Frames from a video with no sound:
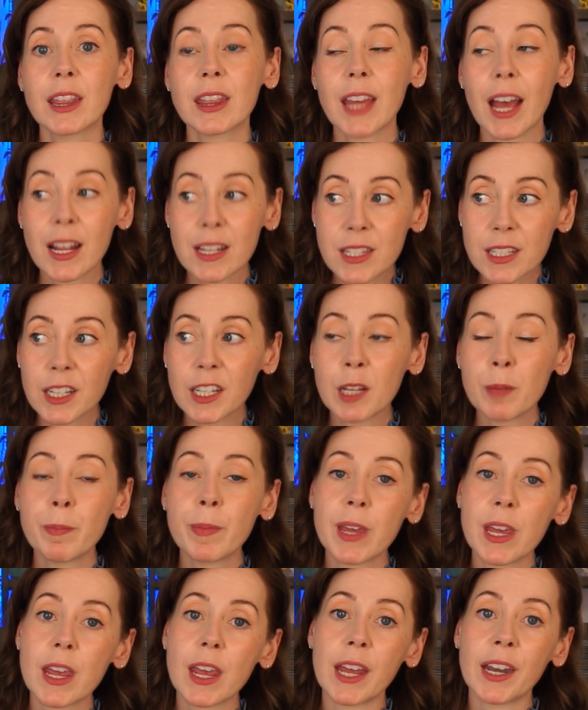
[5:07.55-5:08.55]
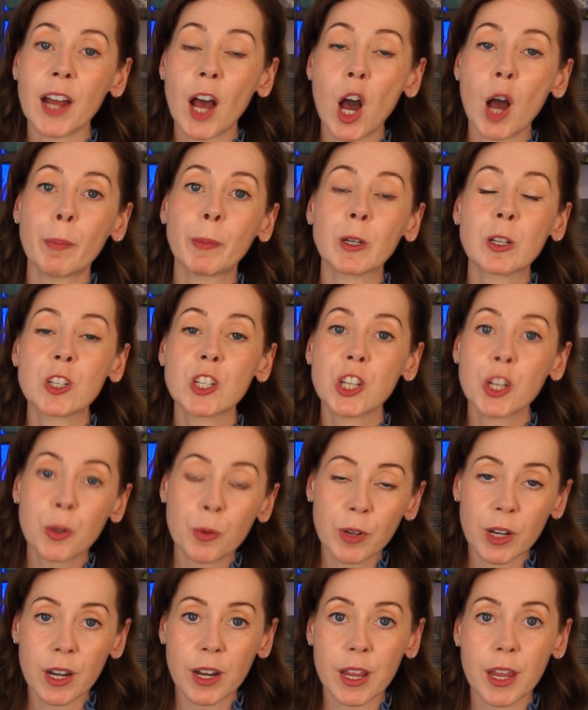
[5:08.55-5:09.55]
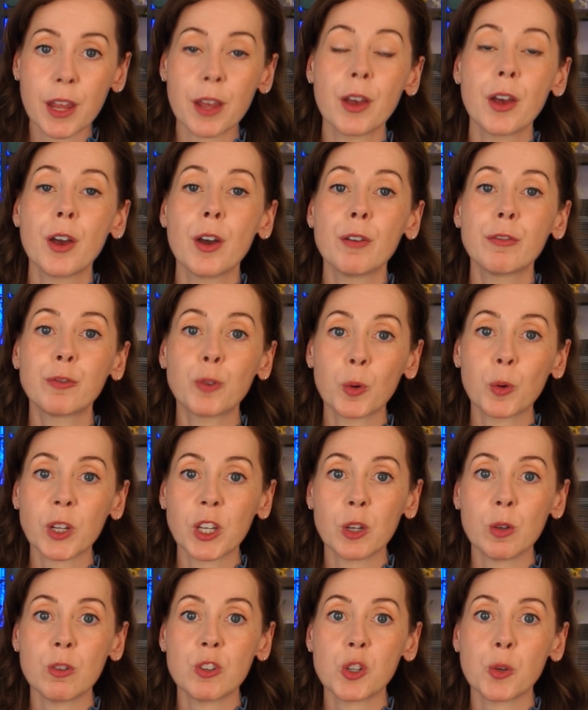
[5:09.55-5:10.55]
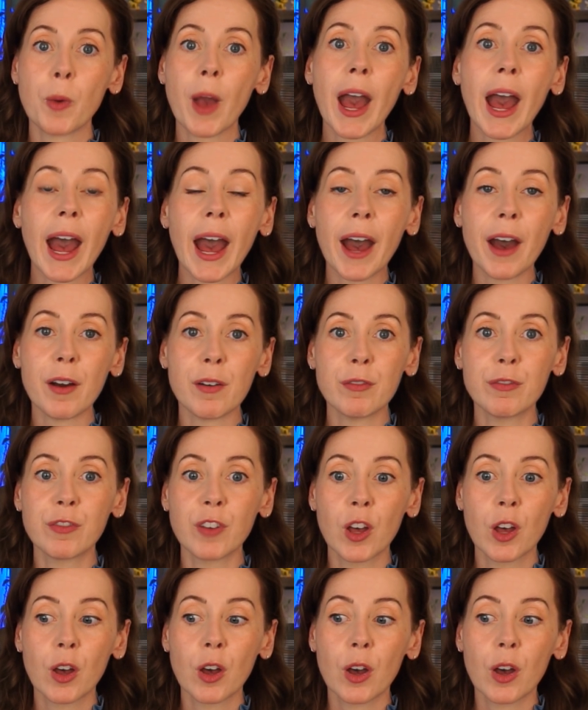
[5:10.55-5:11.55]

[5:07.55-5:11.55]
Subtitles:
that's going to be an opportunity for you to have